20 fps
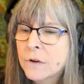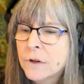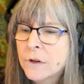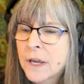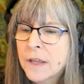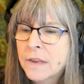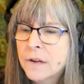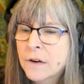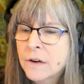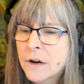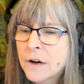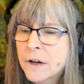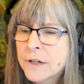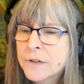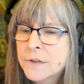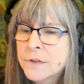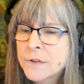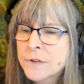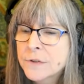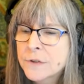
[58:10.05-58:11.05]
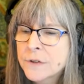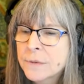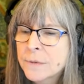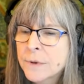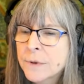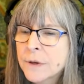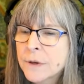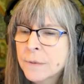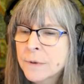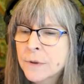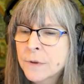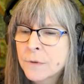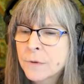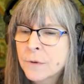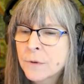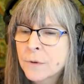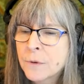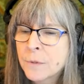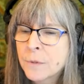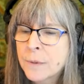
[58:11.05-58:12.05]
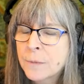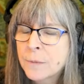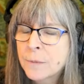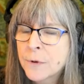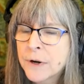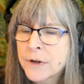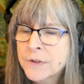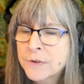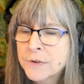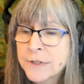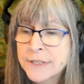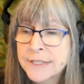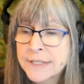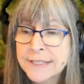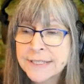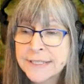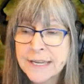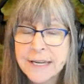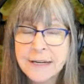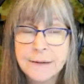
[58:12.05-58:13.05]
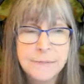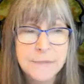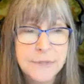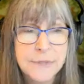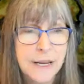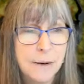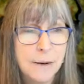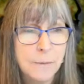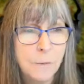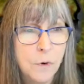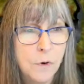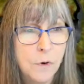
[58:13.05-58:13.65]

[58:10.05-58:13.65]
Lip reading: and the audio stream coming through a web browser at the same time.